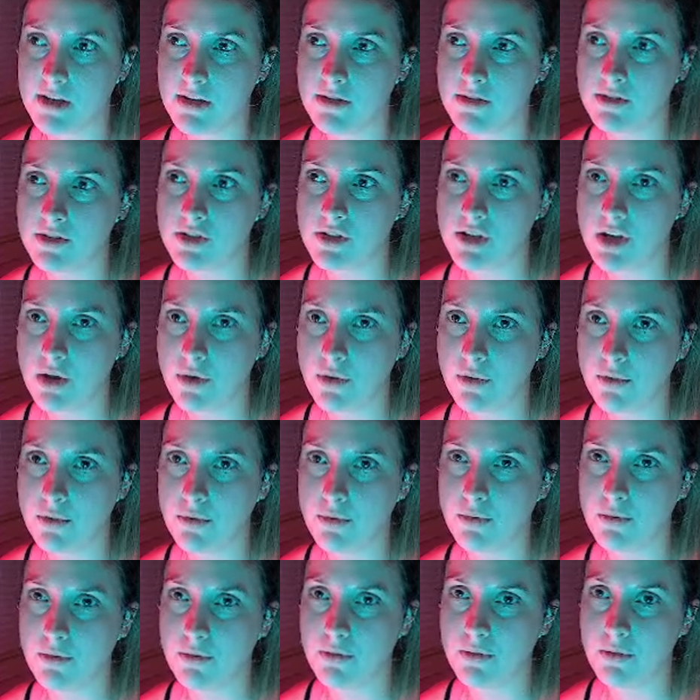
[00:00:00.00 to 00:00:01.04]

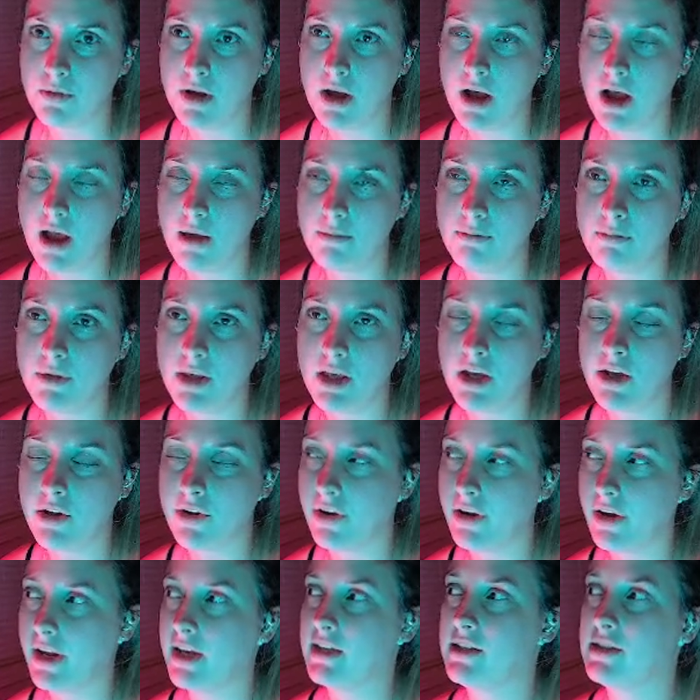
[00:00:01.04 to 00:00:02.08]
So I'm
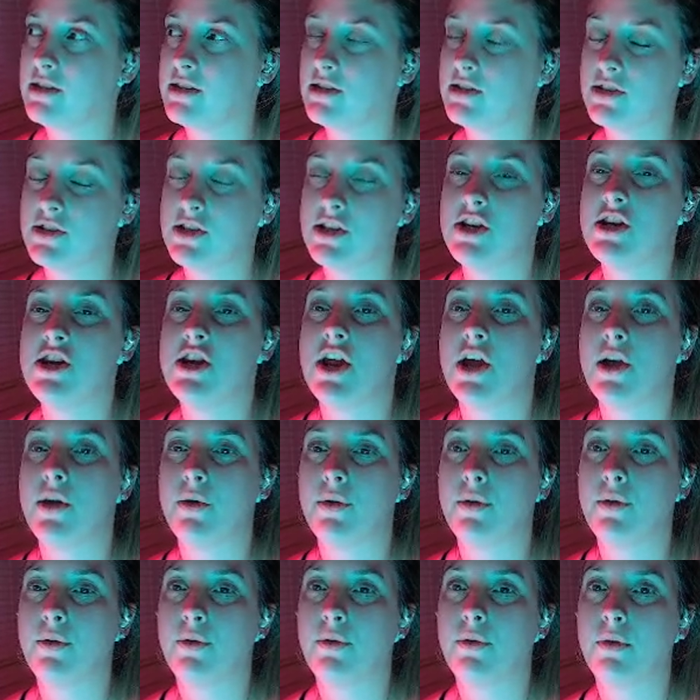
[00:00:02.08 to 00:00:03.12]
curious to
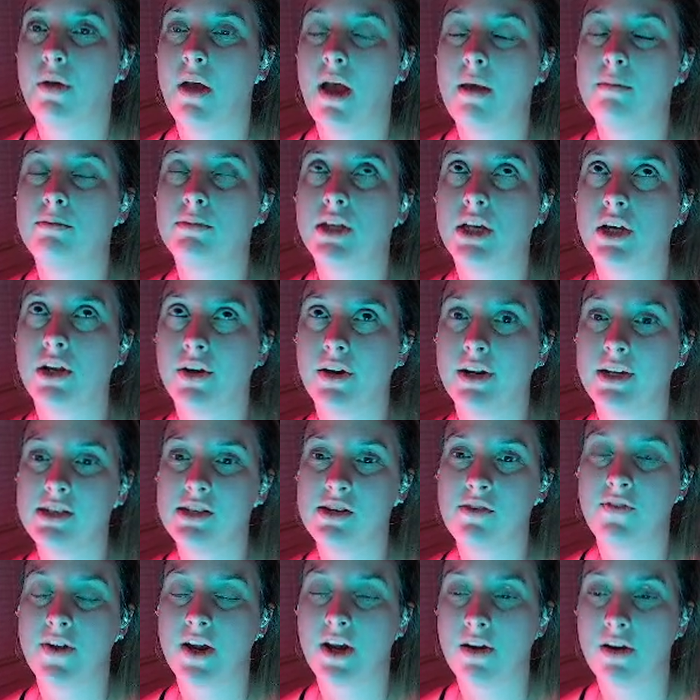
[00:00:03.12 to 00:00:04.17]

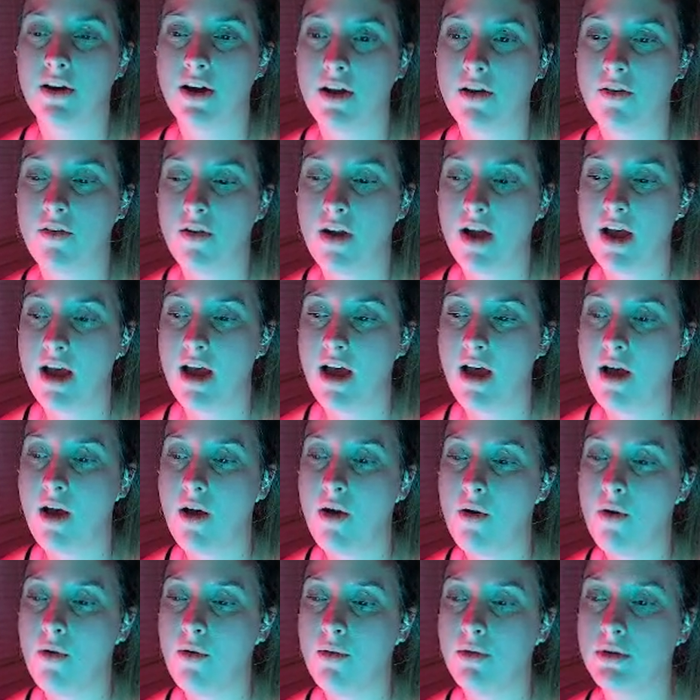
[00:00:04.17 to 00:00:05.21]
figure out
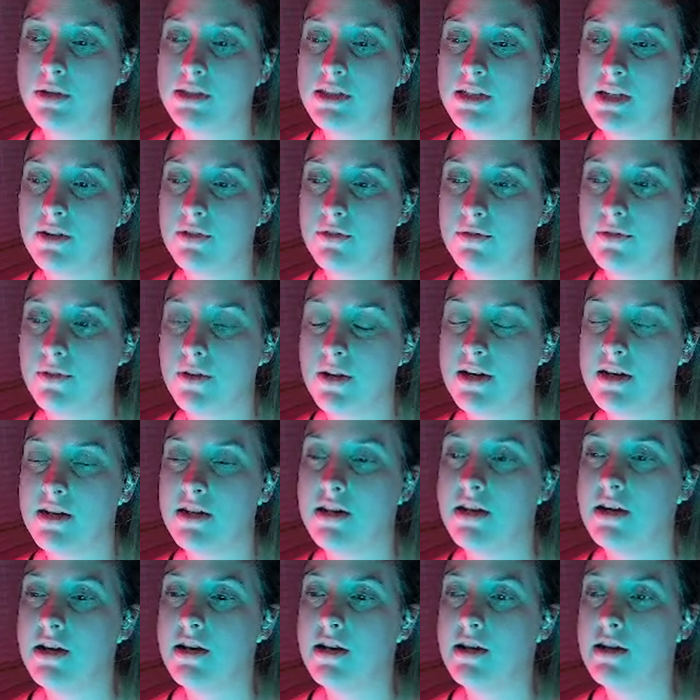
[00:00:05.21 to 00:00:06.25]
how different
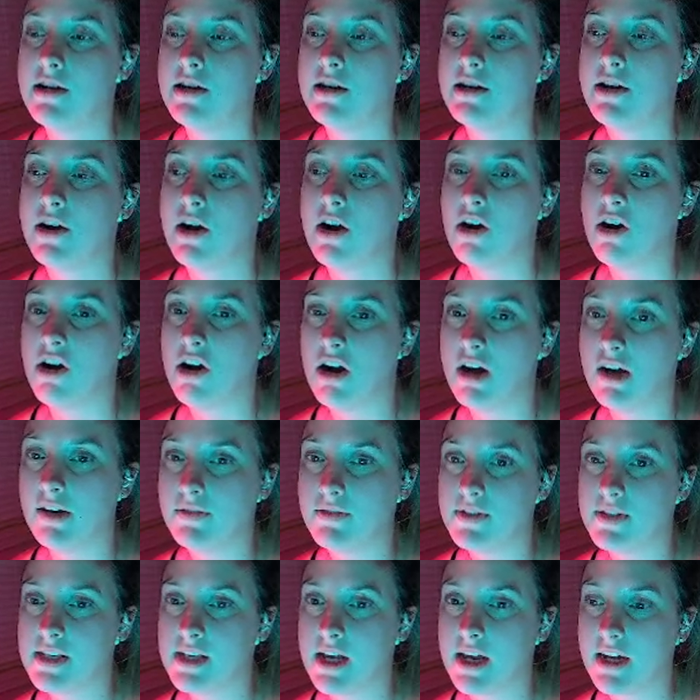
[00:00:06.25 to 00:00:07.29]

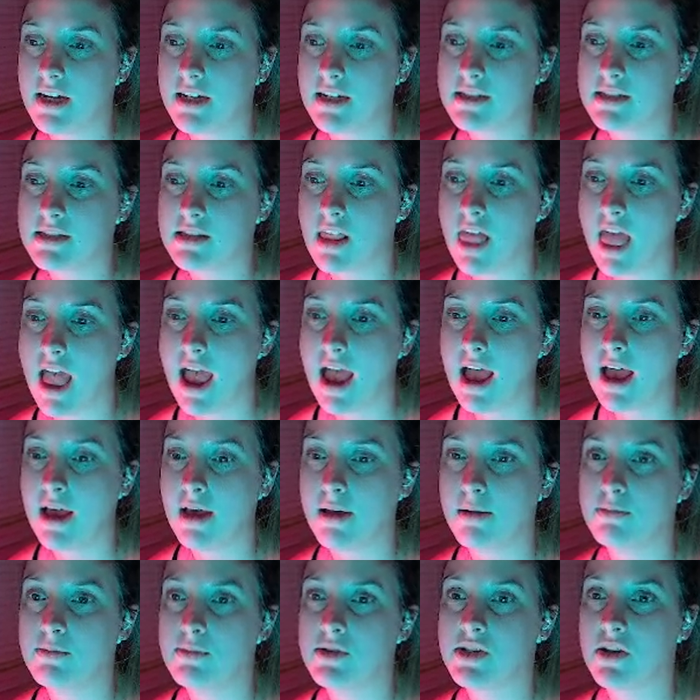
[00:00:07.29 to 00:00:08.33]
OffSec
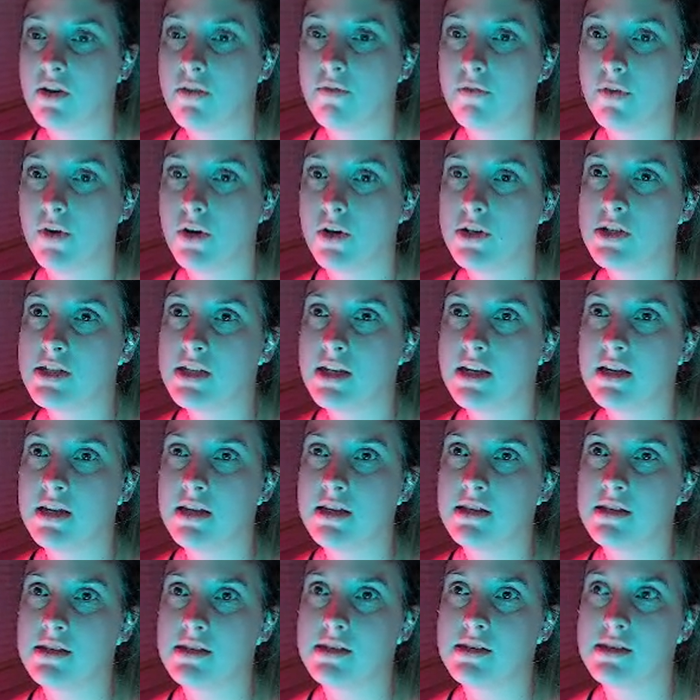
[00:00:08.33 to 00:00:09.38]
labs
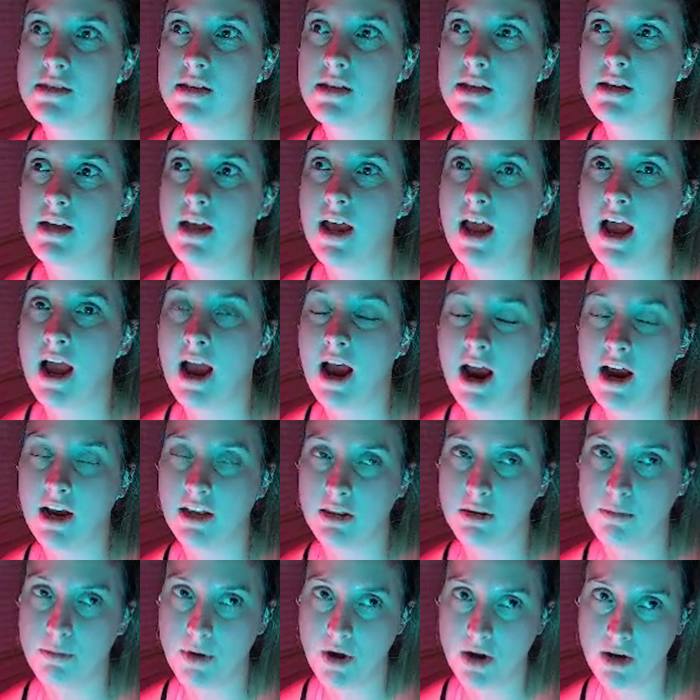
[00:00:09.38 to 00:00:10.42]
versus Hack
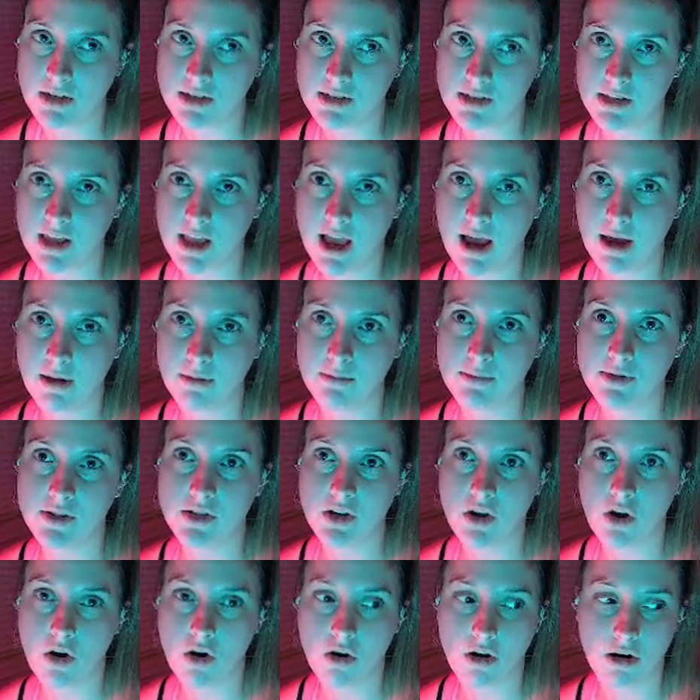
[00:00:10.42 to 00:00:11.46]
the Box labs
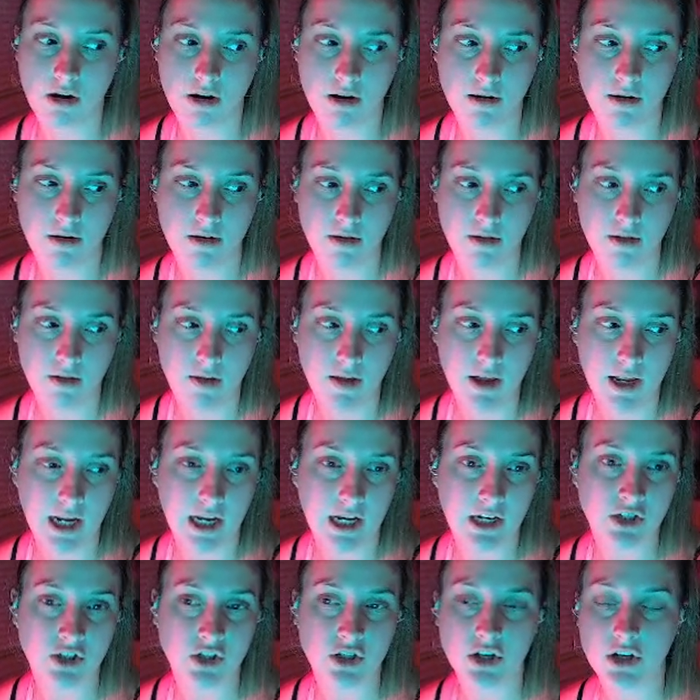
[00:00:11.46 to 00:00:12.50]
are
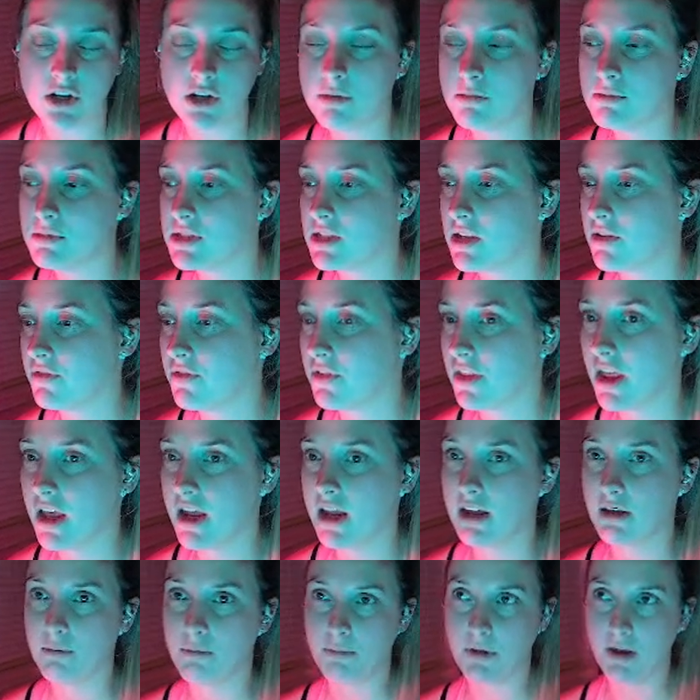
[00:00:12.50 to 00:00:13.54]
in terms of
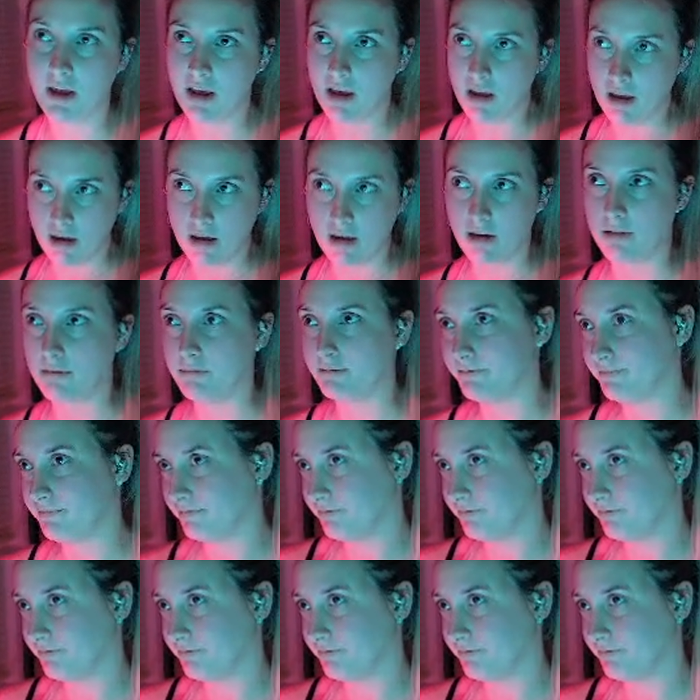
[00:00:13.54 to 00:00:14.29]
like being,